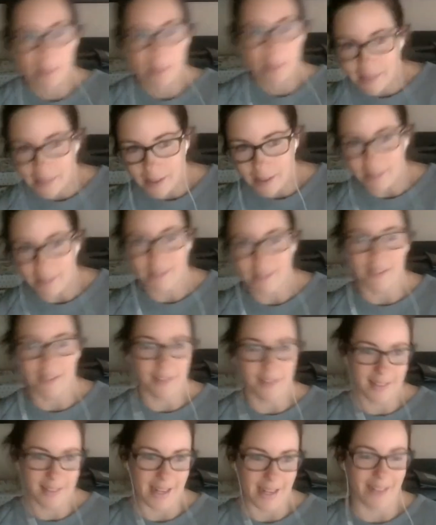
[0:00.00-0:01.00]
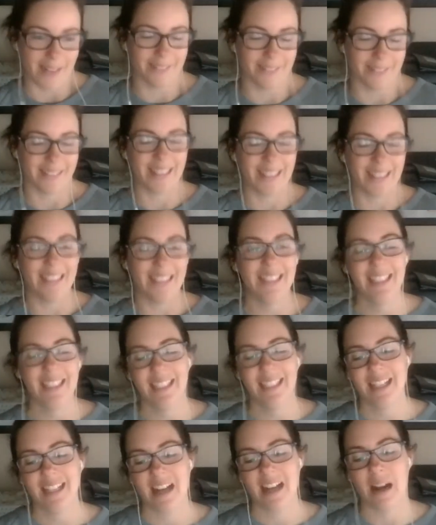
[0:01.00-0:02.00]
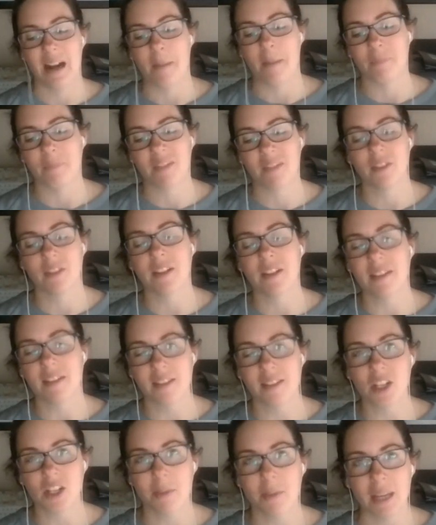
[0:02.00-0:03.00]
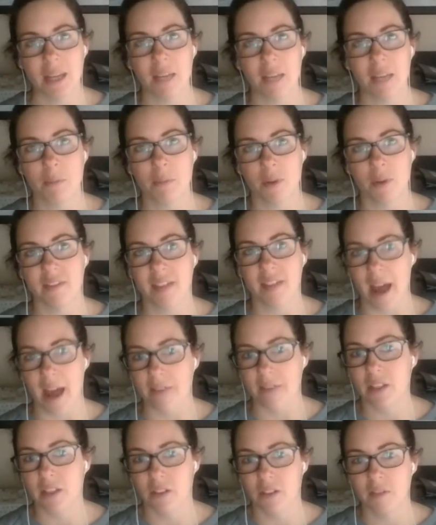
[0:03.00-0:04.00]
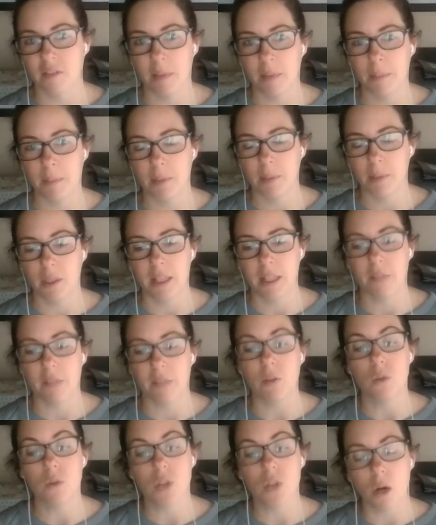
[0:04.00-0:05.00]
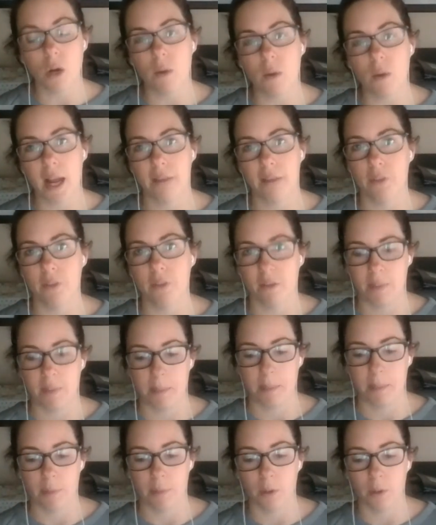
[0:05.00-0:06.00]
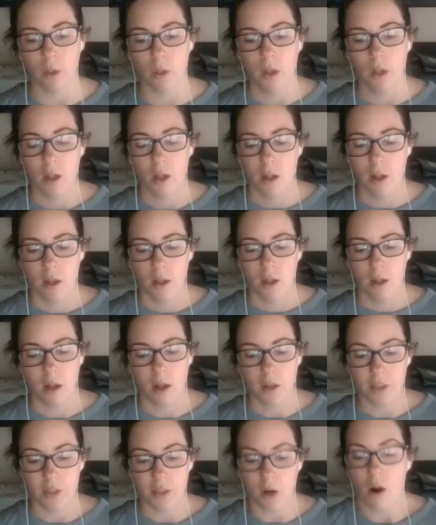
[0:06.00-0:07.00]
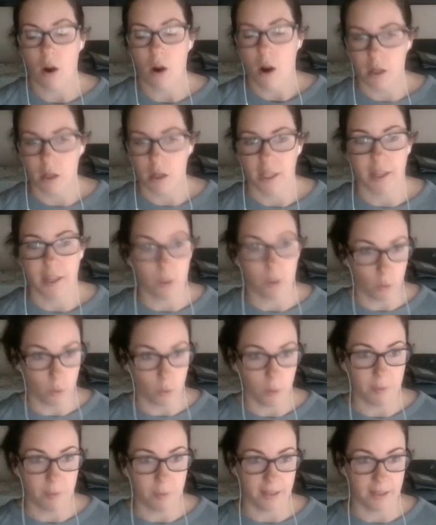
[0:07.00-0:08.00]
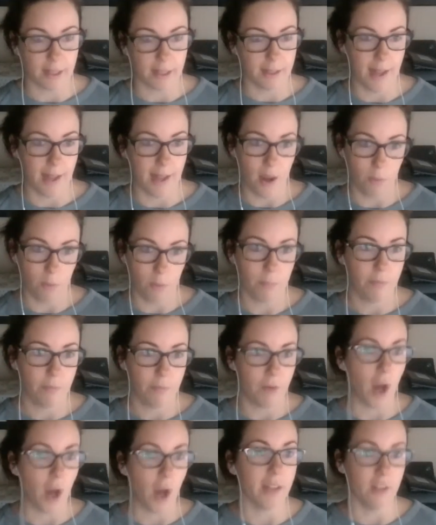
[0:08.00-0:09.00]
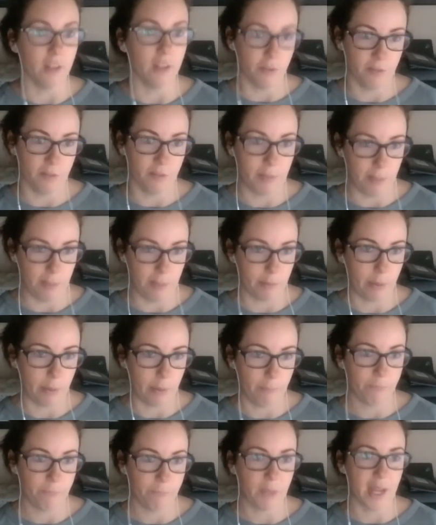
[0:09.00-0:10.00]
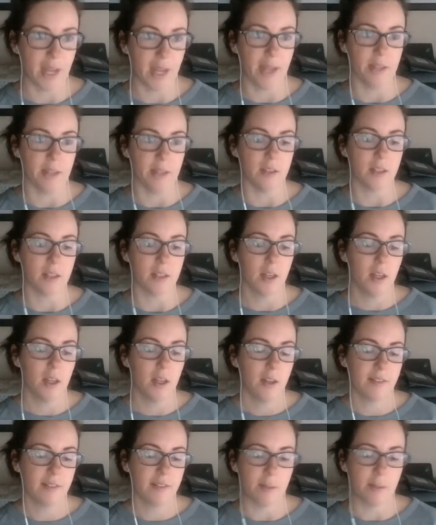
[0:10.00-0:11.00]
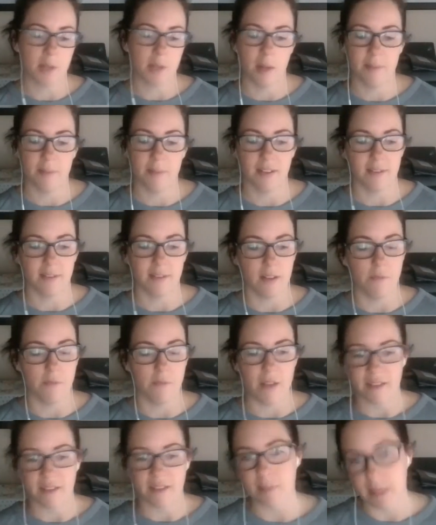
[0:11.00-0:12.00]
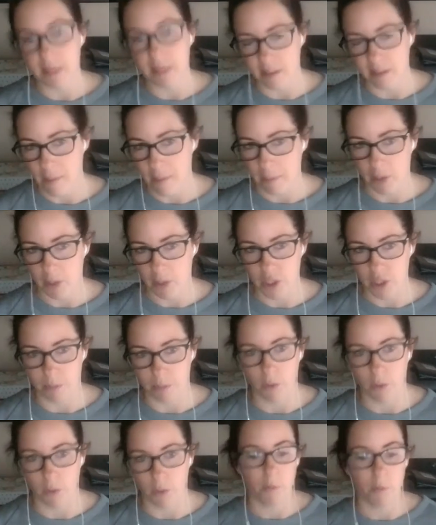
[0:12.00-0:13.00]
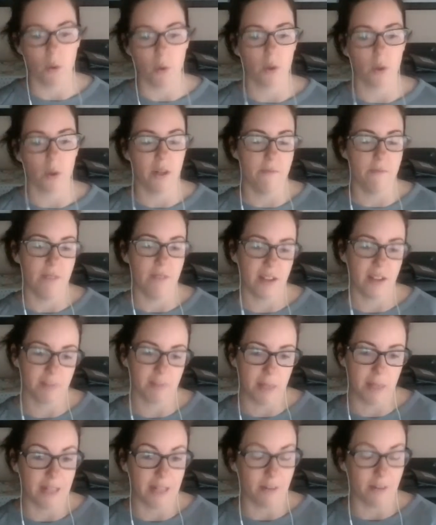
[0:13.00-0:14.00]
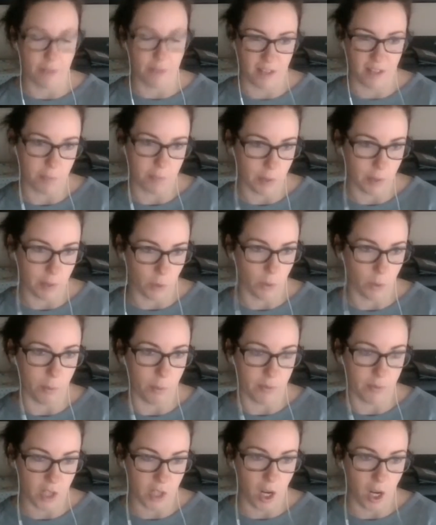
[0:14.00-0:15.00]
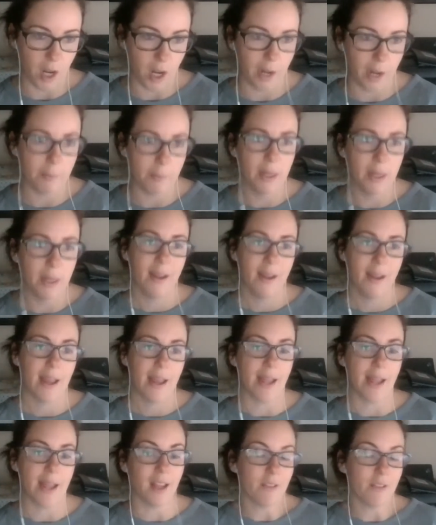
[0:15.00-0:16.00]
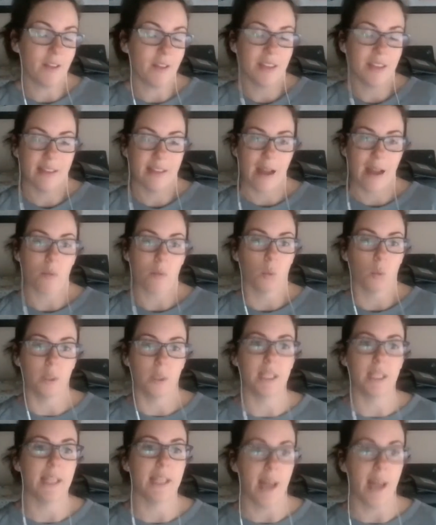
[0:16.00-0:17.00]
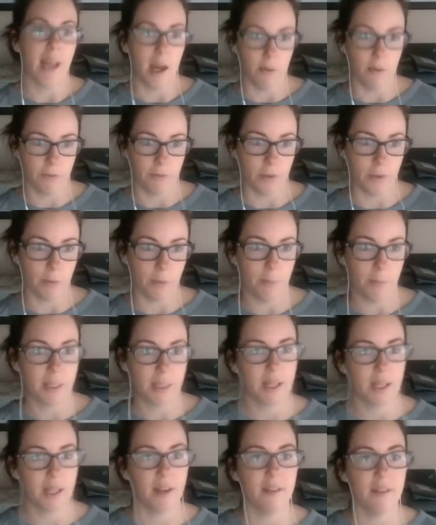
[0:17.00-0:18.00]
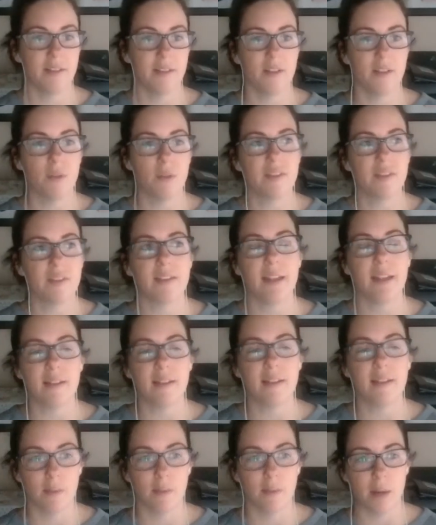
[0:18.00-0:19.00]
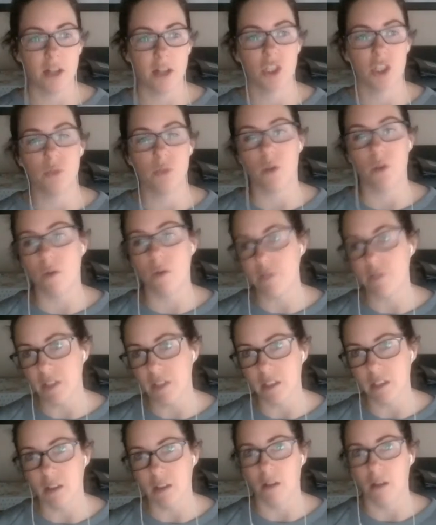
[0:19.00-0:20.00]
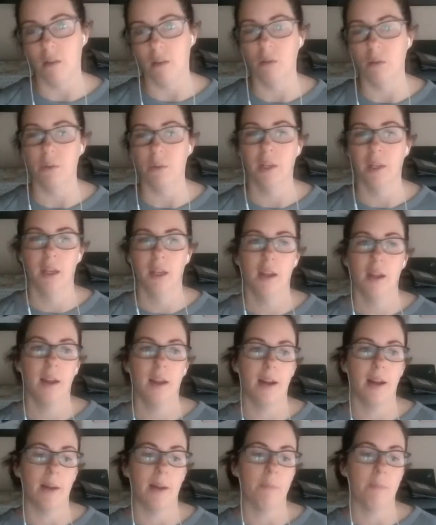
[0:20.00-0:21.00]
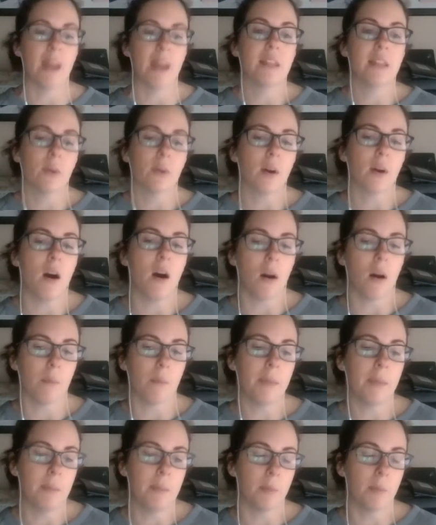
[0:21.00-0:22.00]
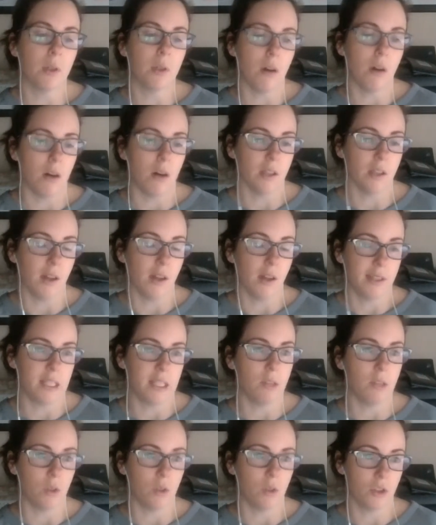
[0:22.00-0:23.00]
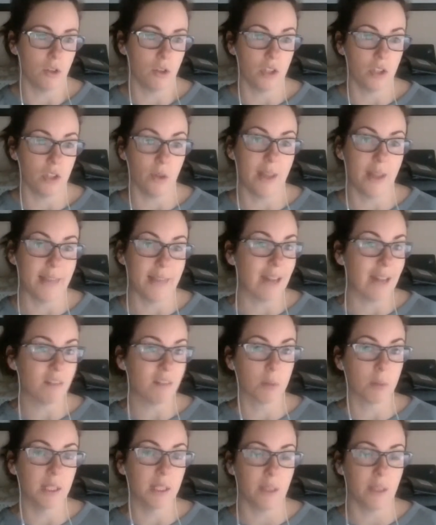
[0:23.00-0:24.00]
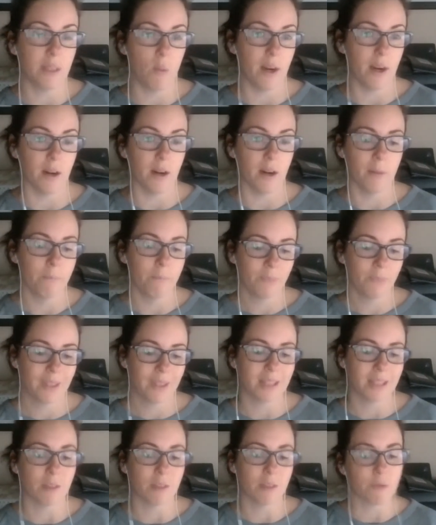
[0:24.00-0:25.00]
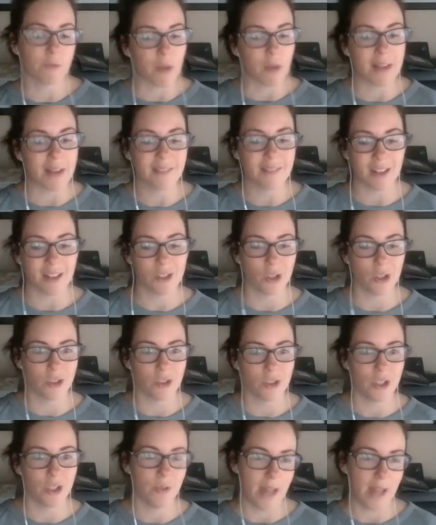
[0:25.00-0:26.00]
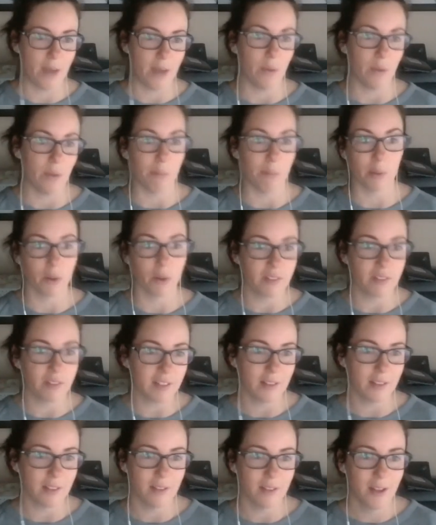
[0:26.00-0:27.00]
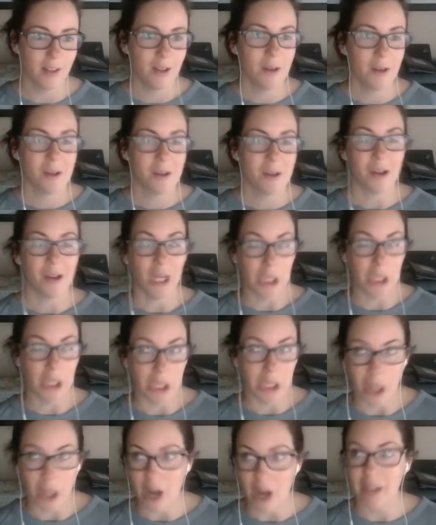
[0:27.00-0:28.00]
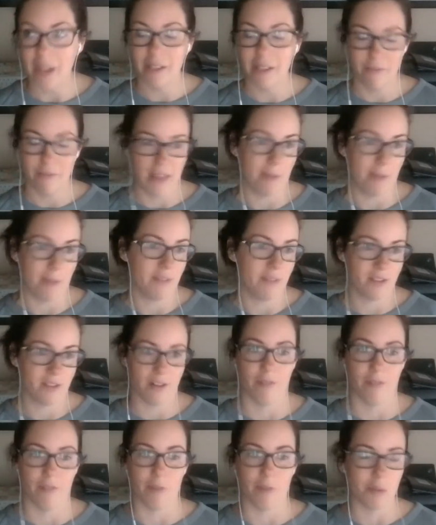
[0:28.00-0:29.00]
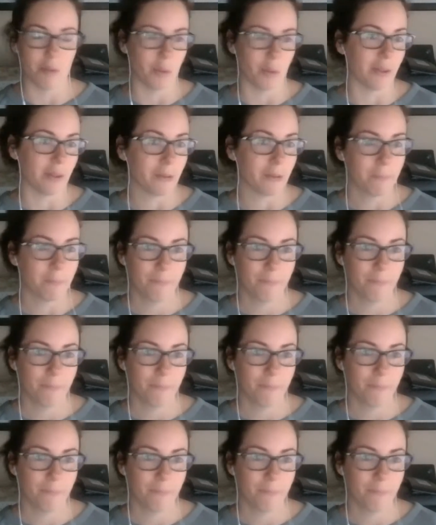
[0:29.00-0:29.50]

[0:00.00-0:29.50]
this instead, right? So the decision making process, having those people, and if you don't have those people, there are online groups that can help find those people. And sometimes it's an investment in a membership group or an investment in a Facebook group of time. And I find that really helpful because you see so much, you don't feel alone. And there are people online that you can turn to. And that's really where, like, the friends I turn to now in person, a lot of them started from Twitter